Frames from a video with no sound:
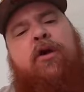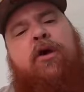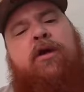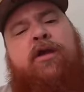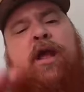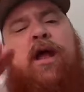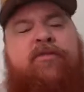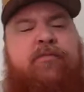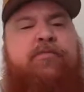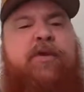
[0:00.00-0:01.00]
Uh, he
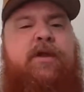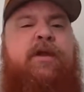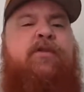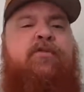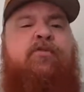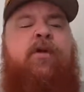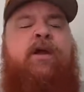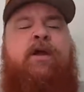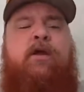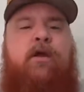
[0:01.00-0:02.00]
hasn't been in the
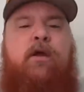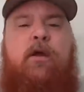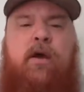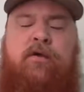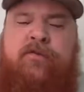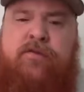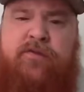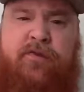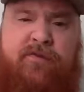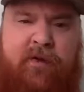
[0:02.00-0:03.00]
ring uh,
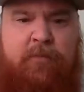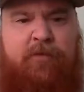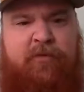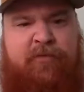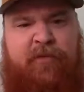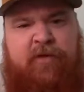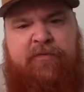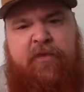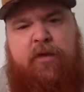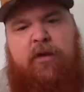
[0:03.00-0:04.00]
since December the
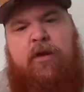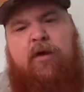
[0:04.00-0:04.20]
5th